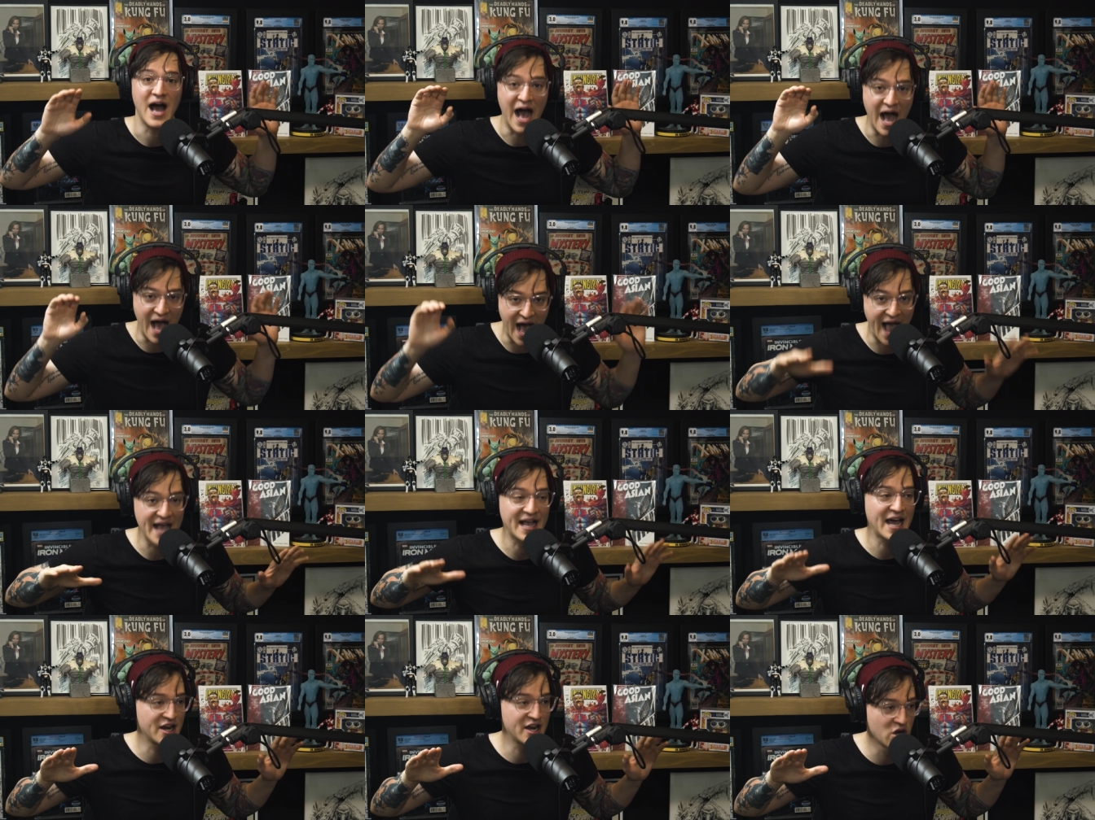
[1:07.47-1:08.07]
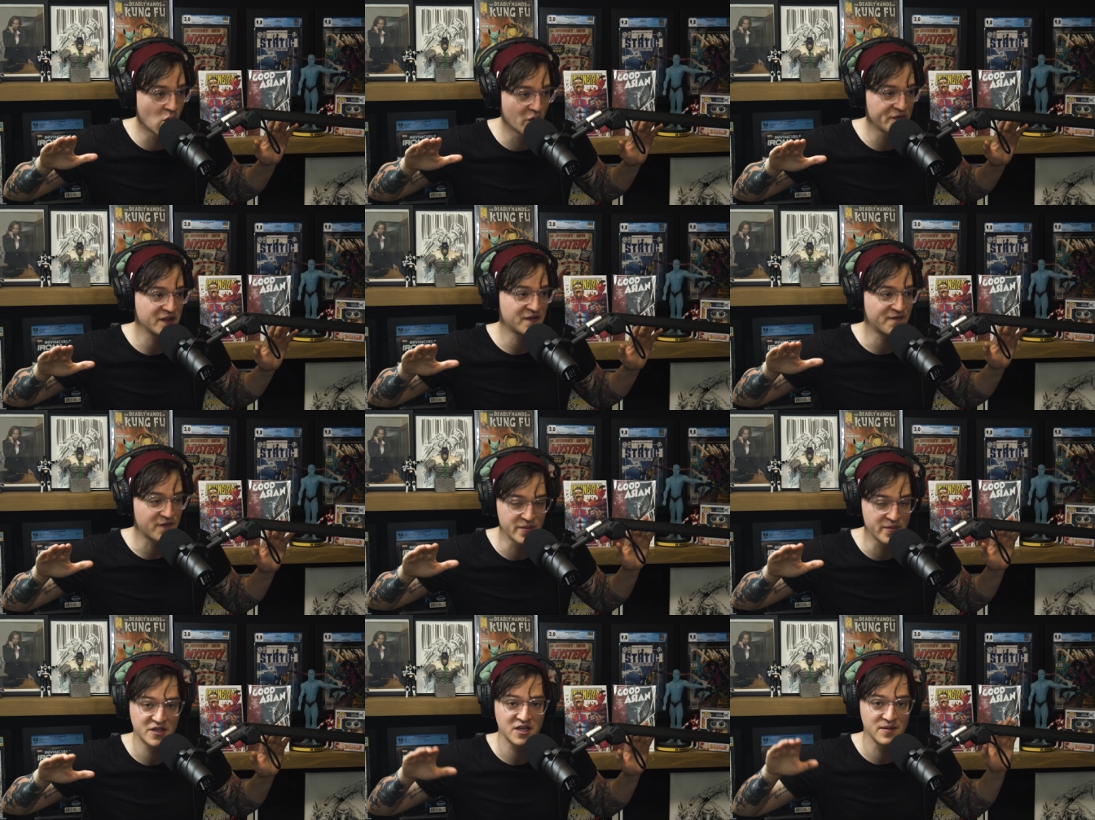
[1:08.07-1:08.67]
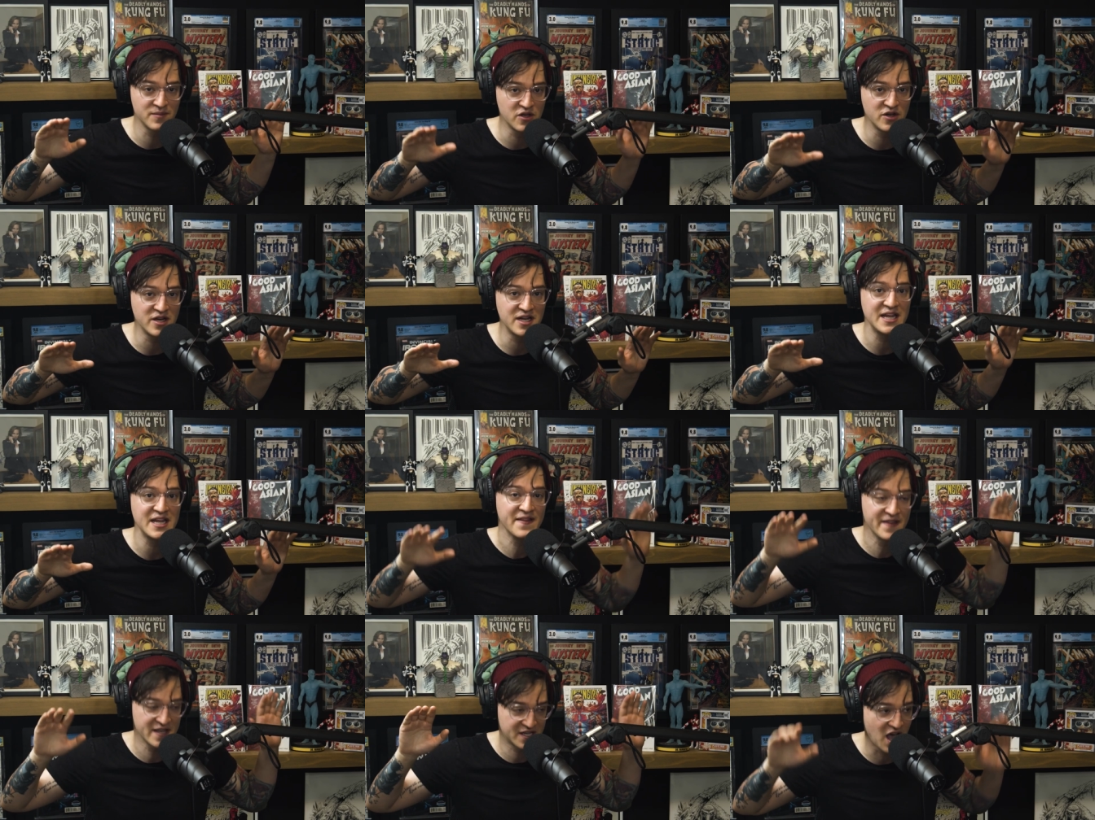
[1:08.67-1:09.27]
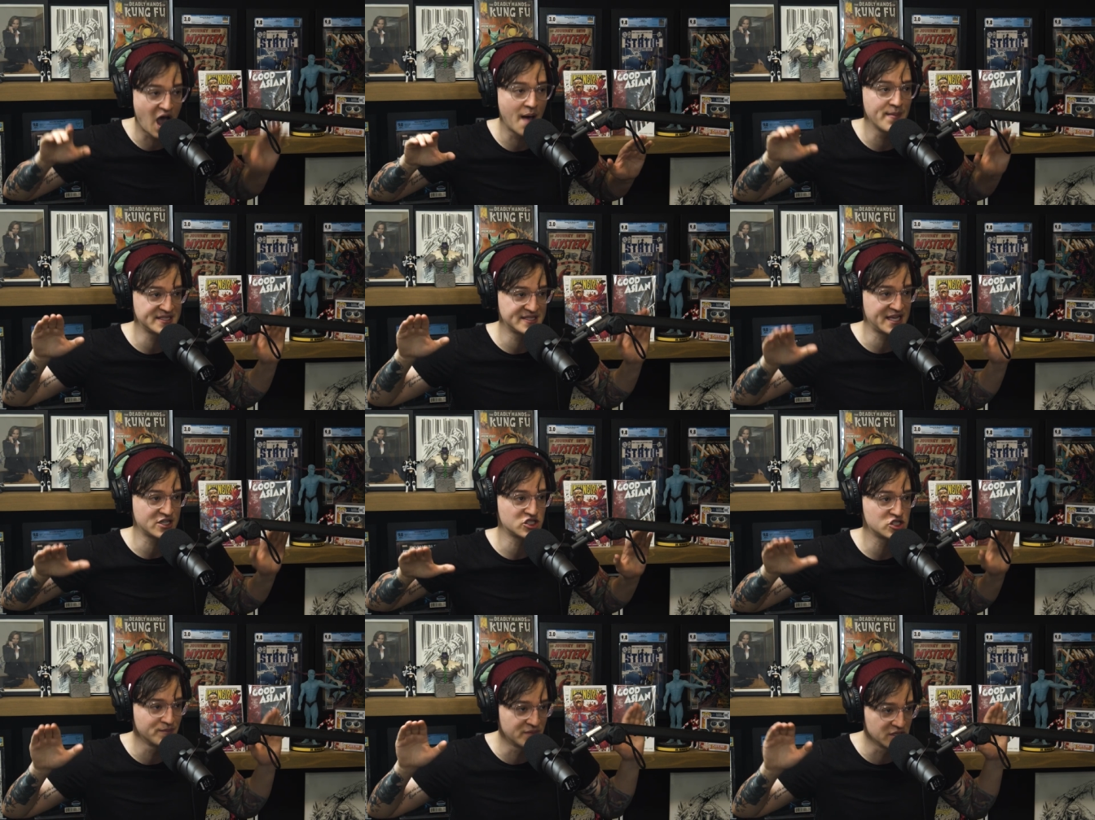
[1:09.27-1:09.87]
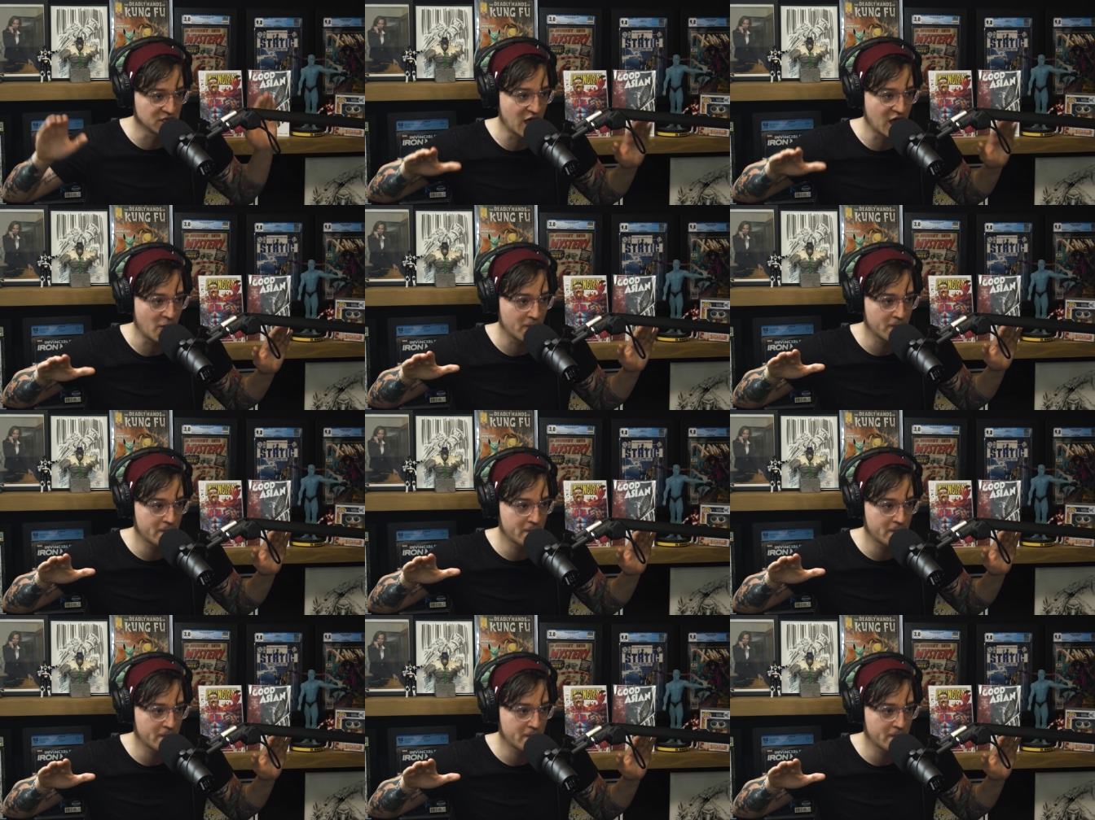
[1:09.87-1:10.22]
I got to know what the, from the community in the comment section below.